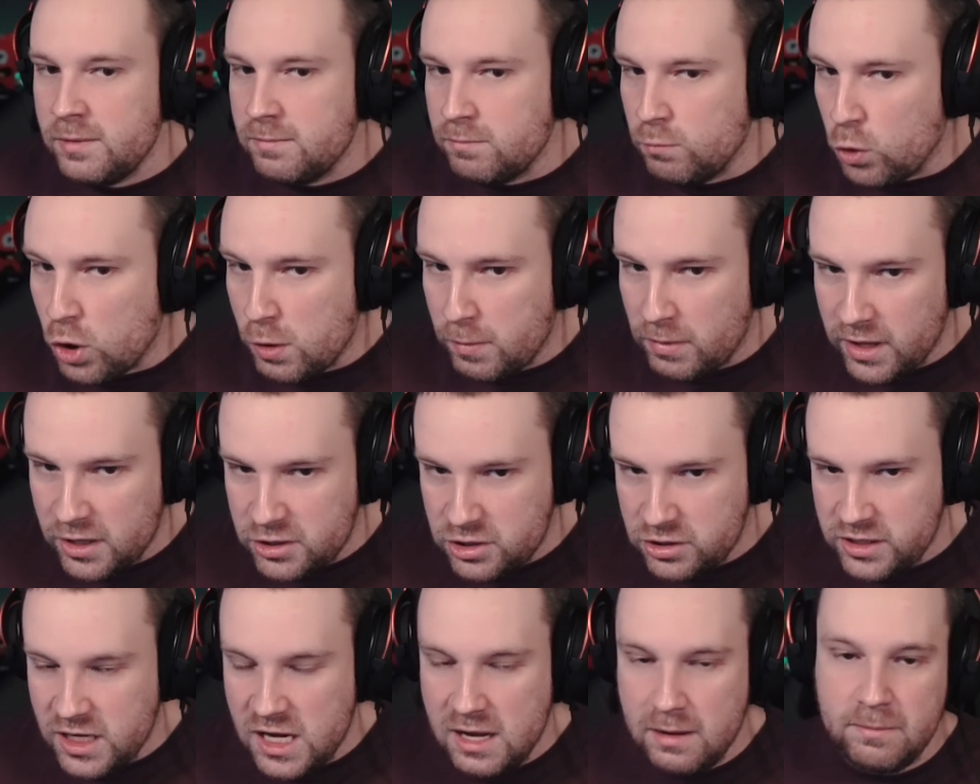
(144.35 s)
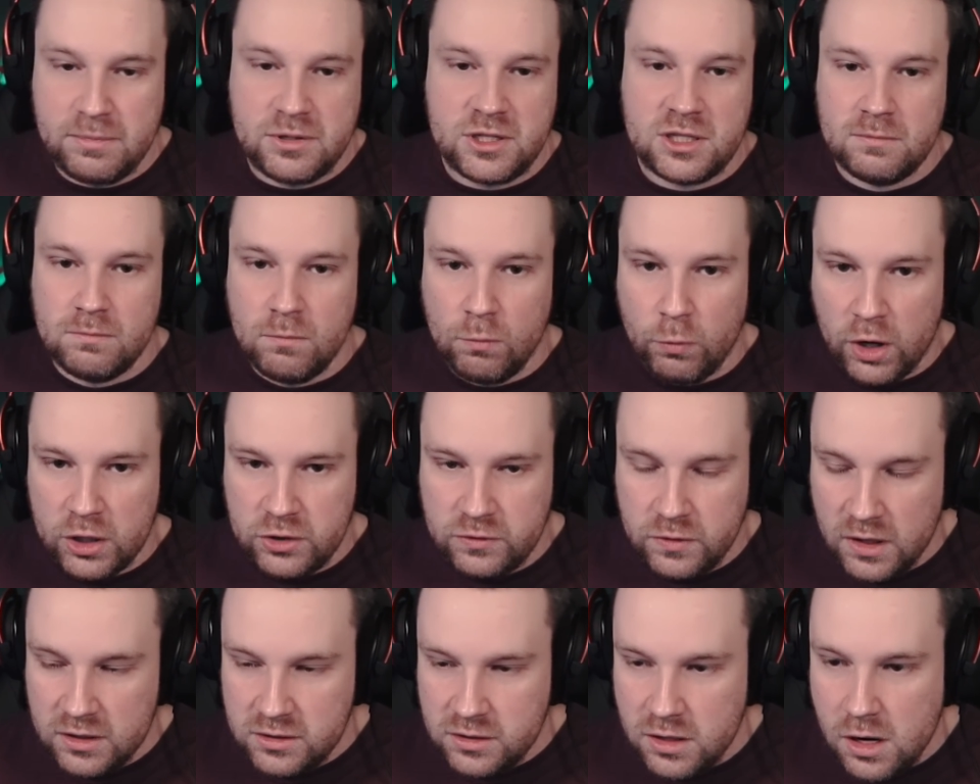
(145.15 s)
More malicious imps, more
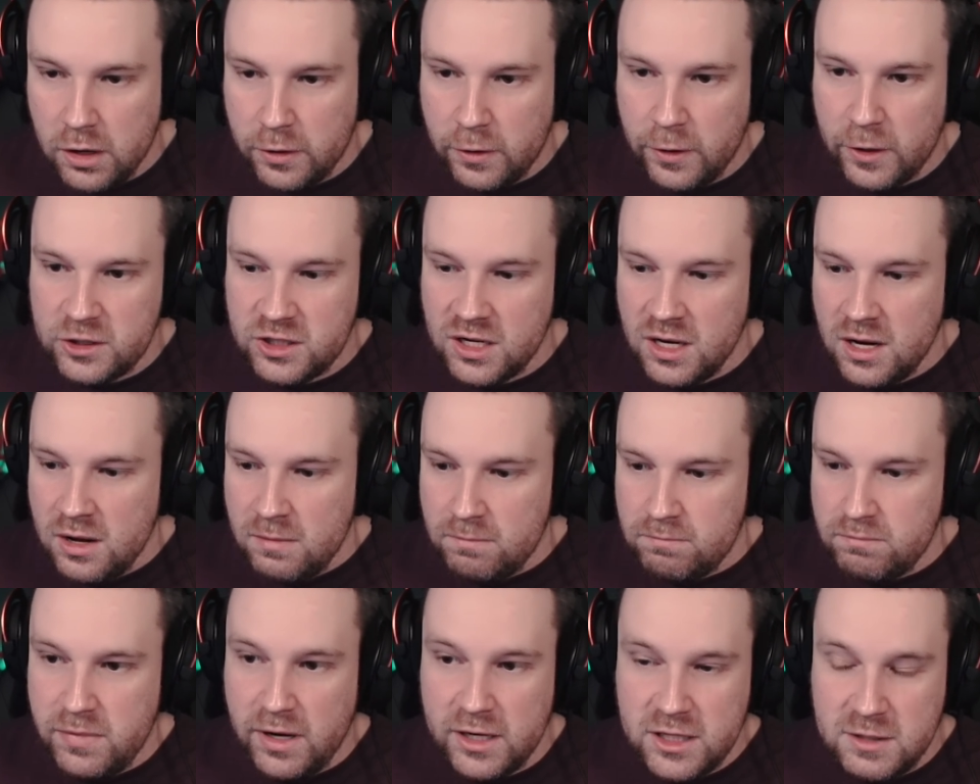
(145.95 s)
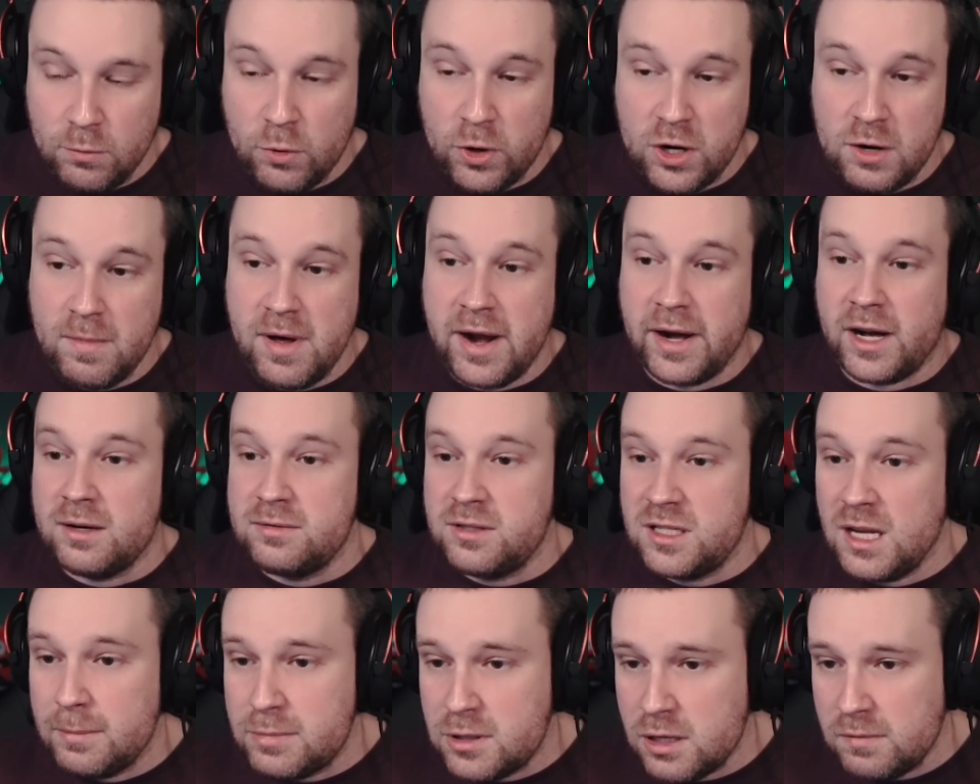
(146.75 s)
Dreadstalkers means more demonic
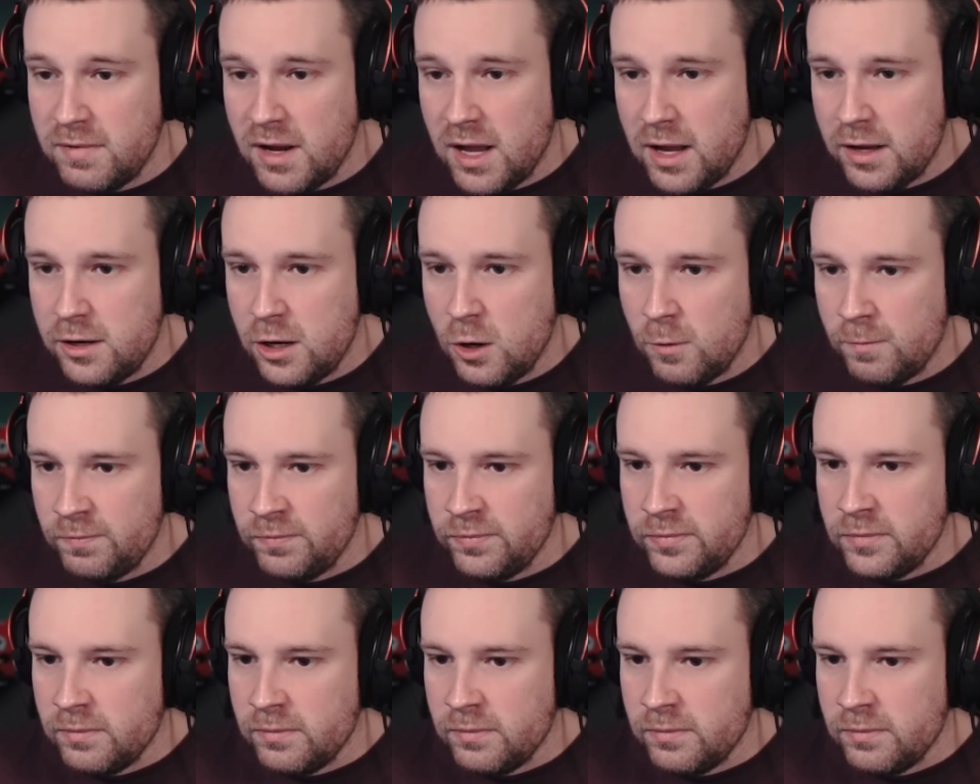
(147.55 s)
consumption value.